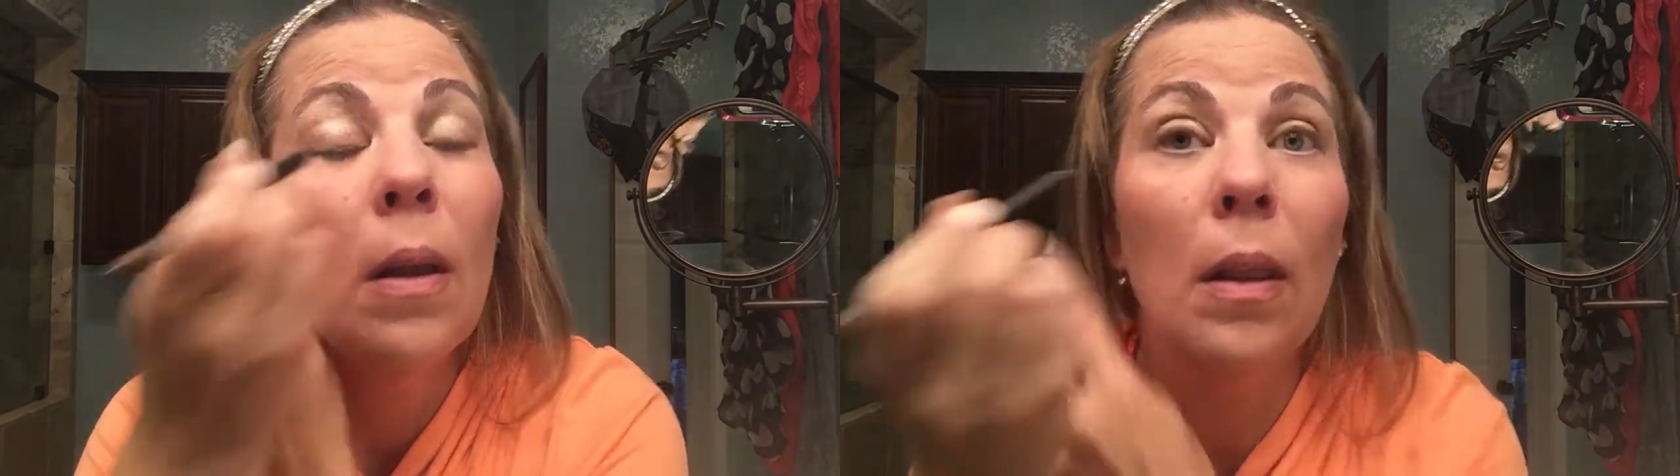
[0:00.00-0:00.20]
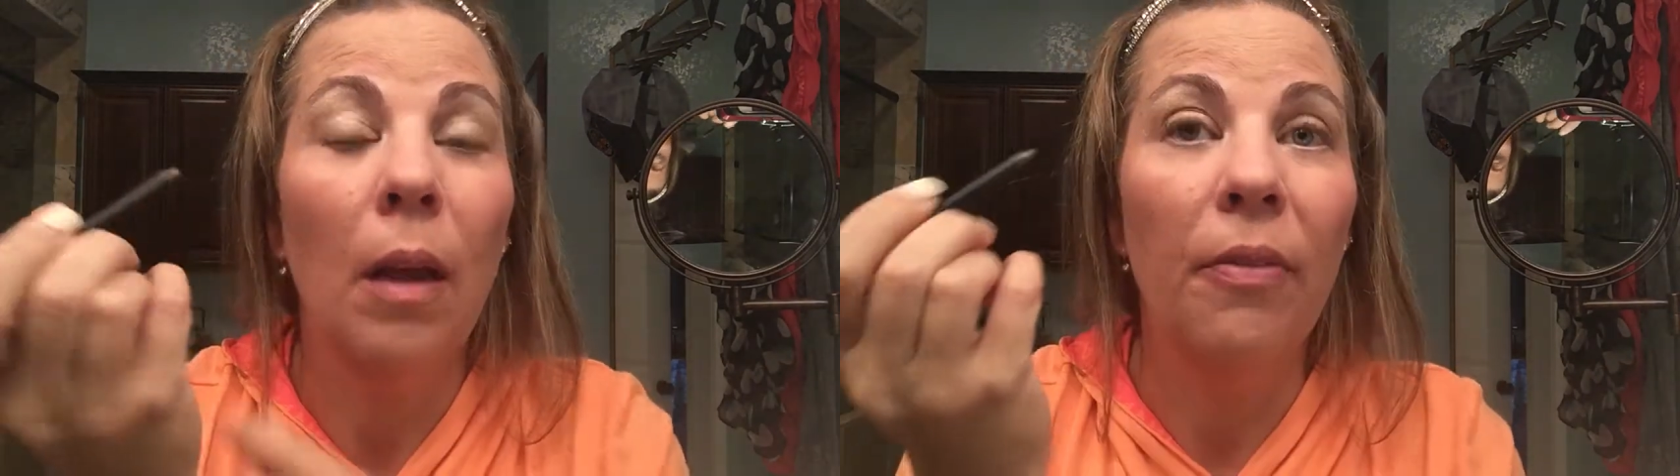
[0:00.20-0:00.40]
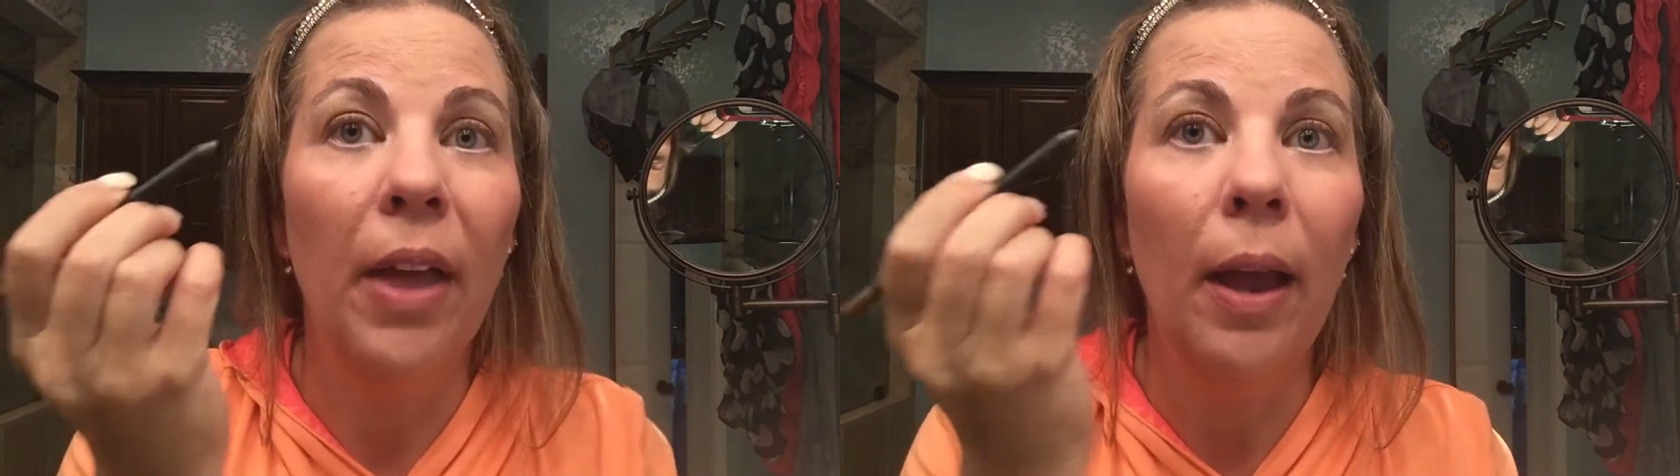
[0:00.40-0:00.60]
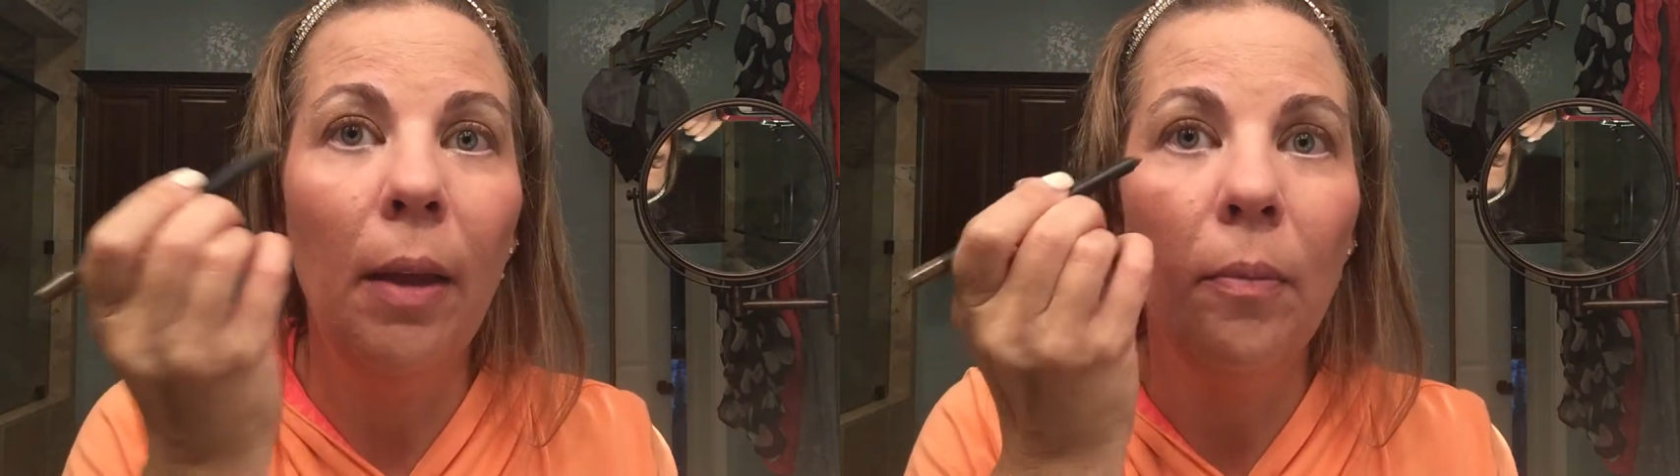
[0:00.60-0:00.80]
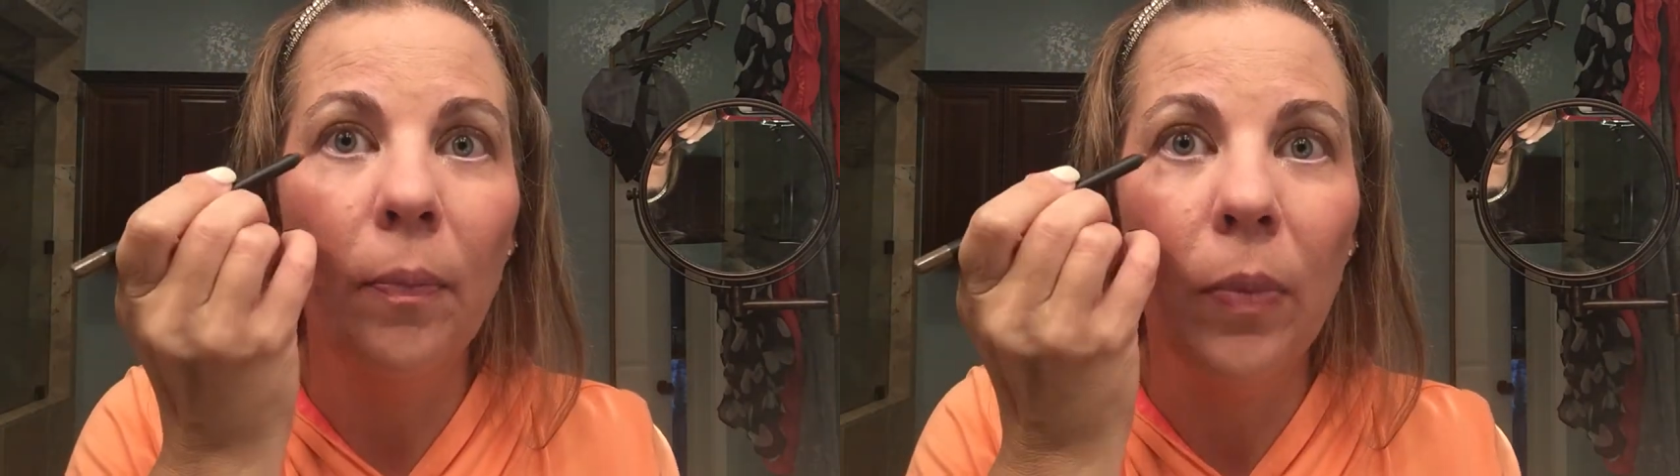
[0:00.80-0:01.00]
Love
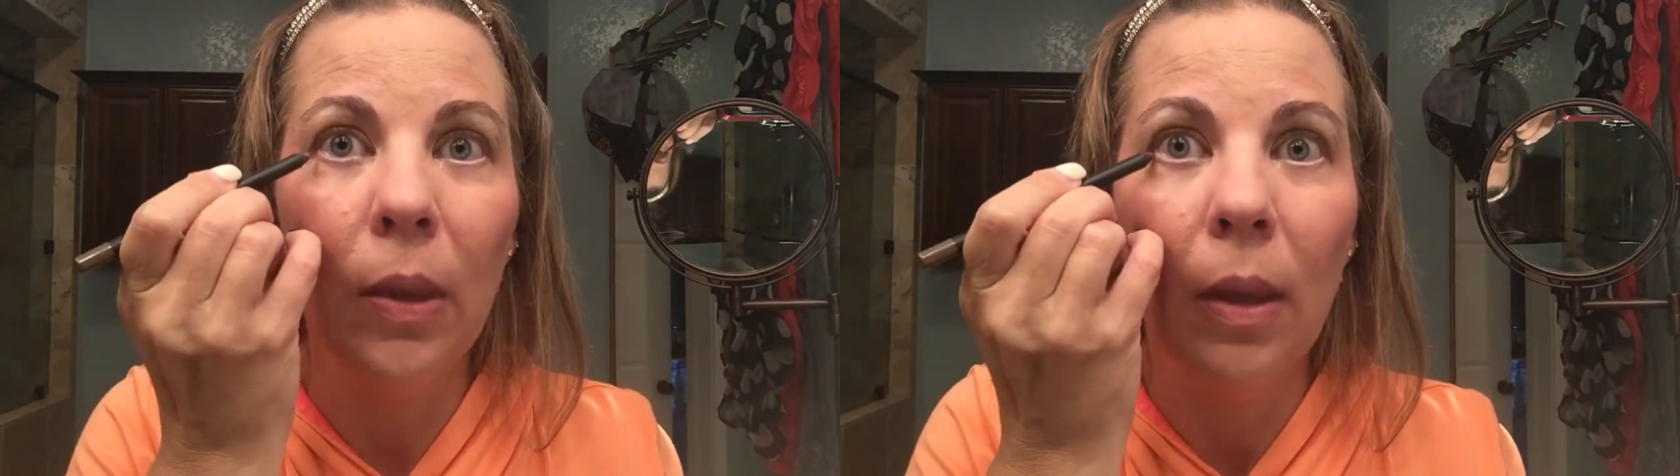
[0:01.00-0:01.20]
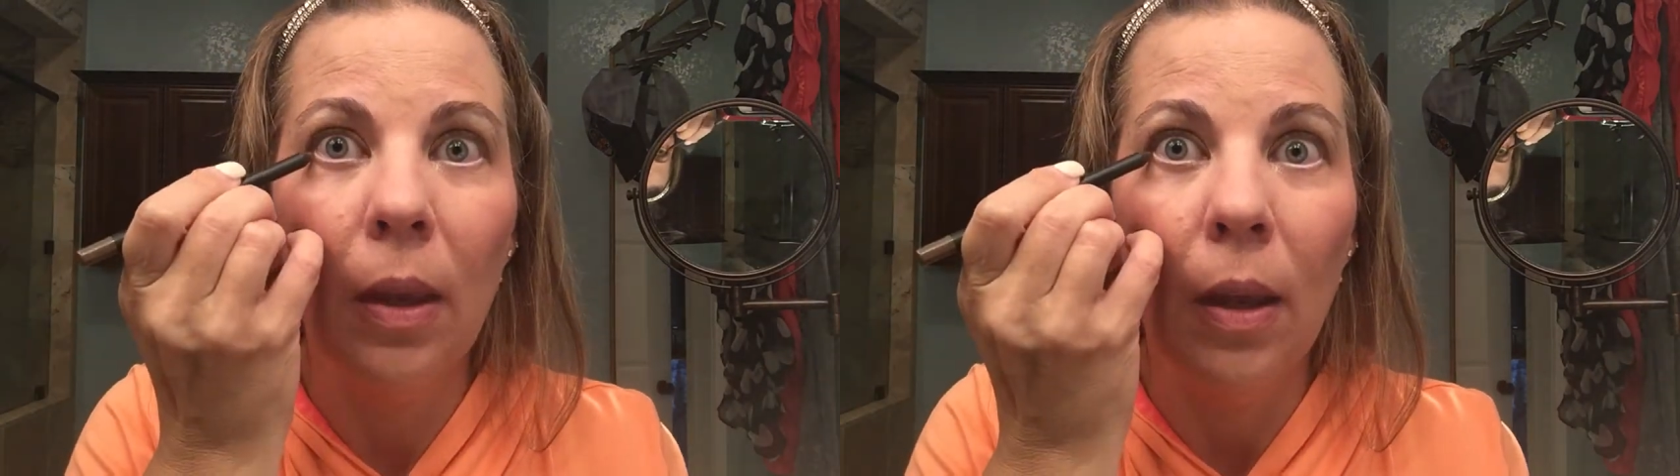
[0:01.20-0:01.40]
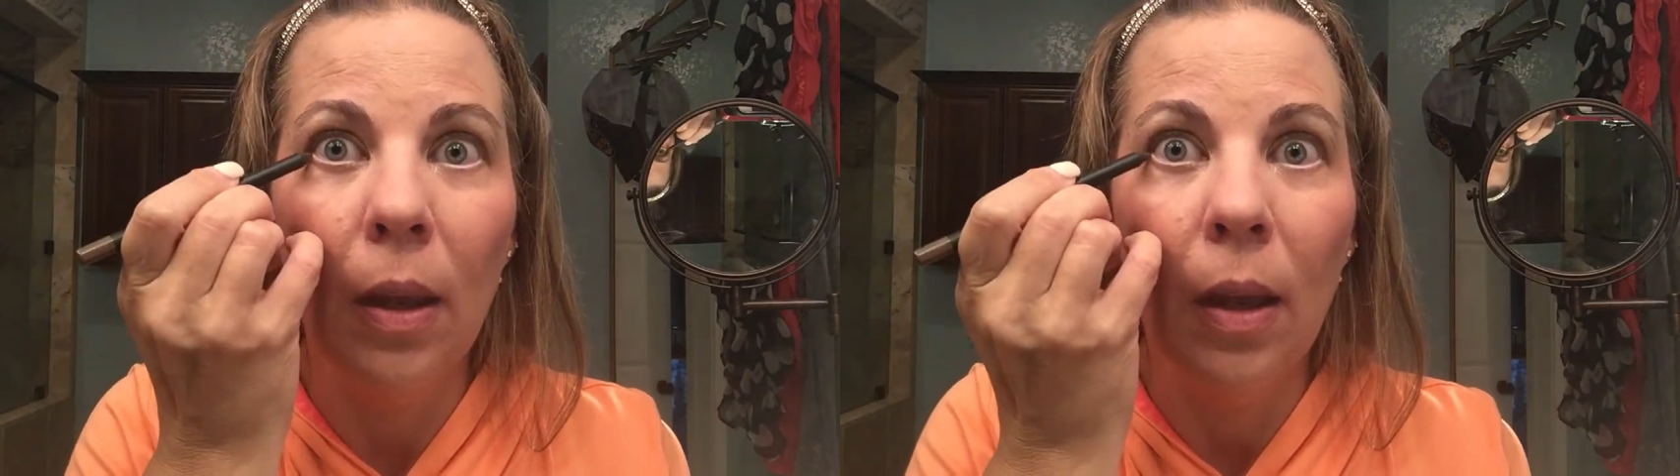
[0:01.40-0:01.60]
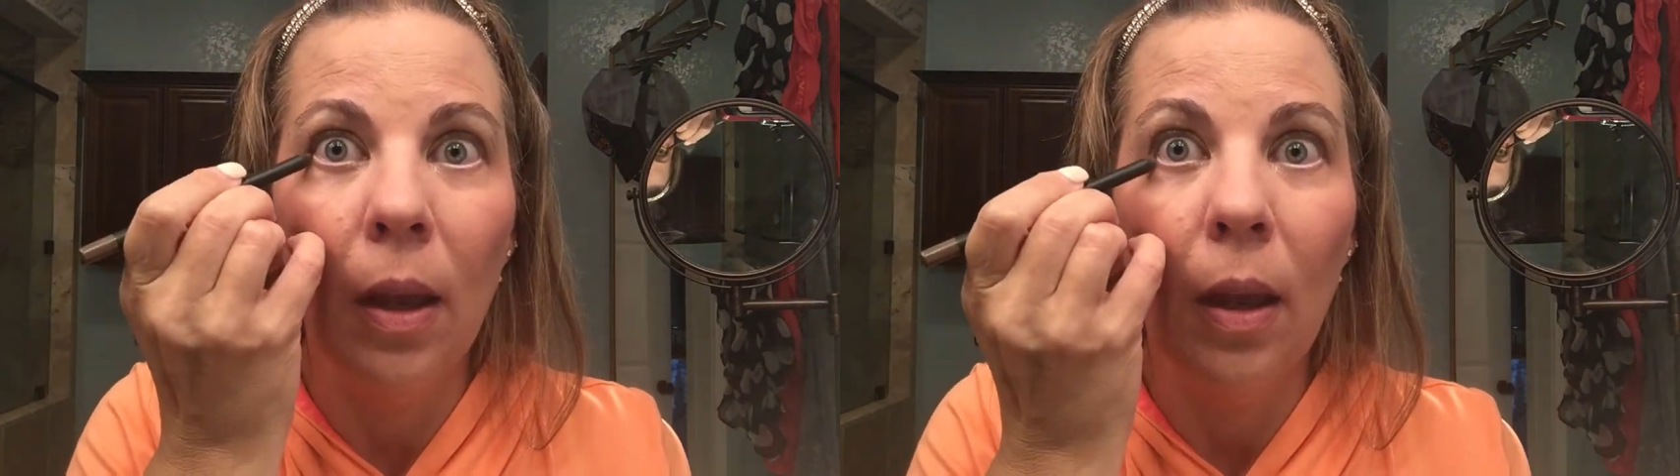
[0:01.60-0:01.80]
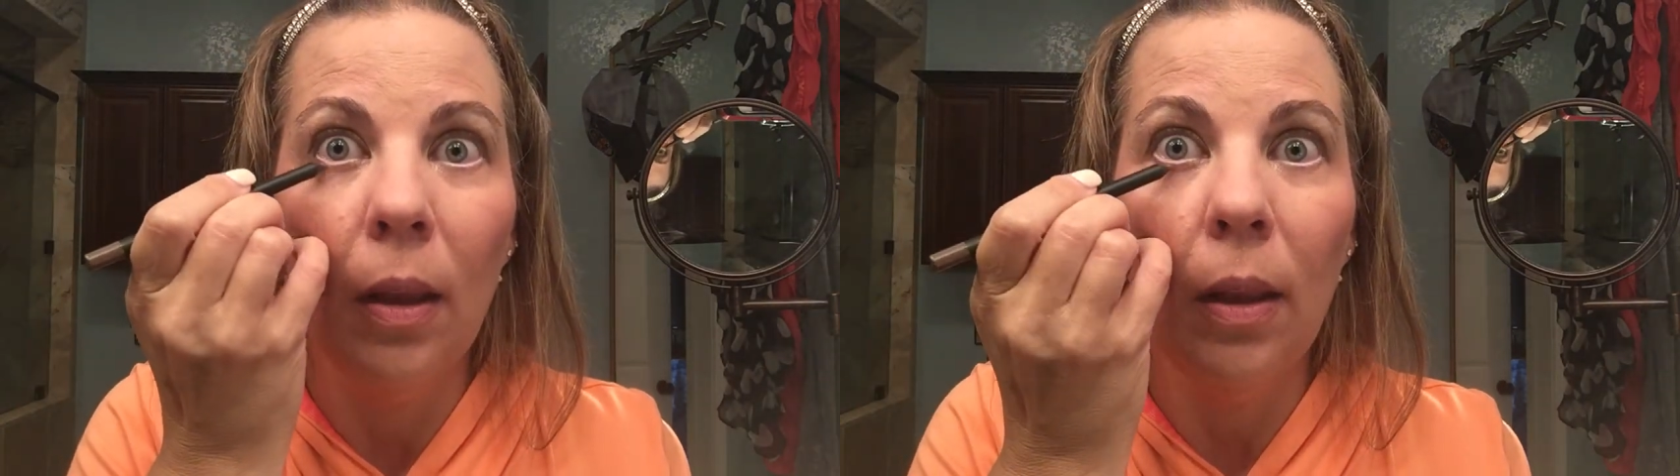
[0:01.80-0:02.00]
that.
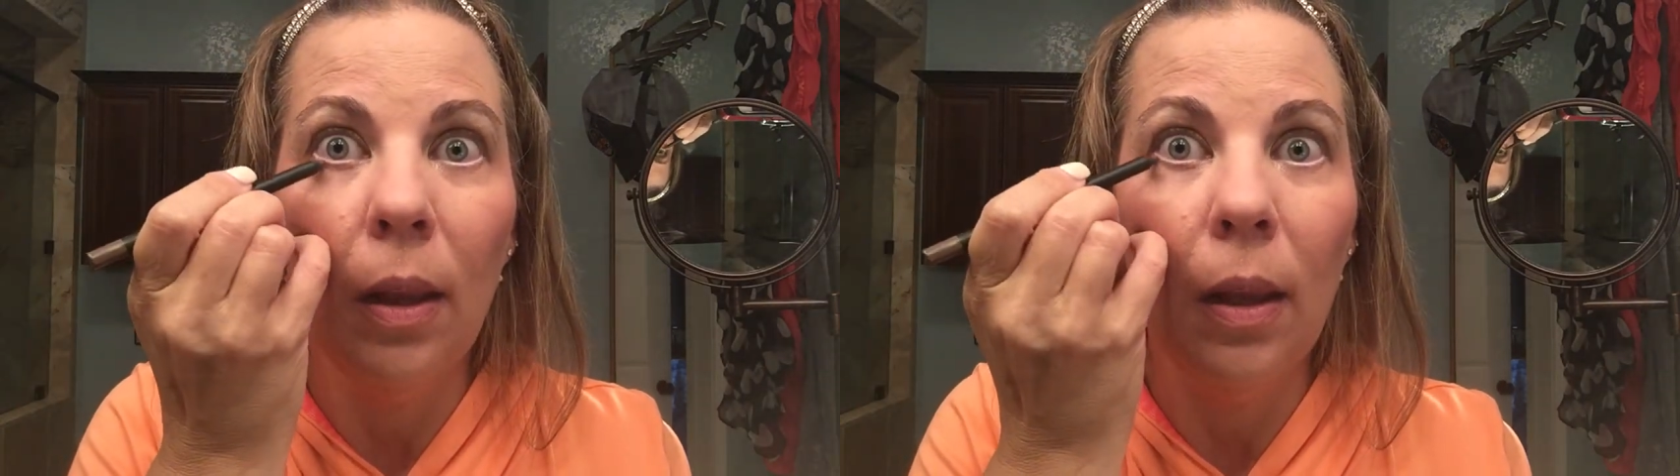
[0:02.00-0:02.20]
A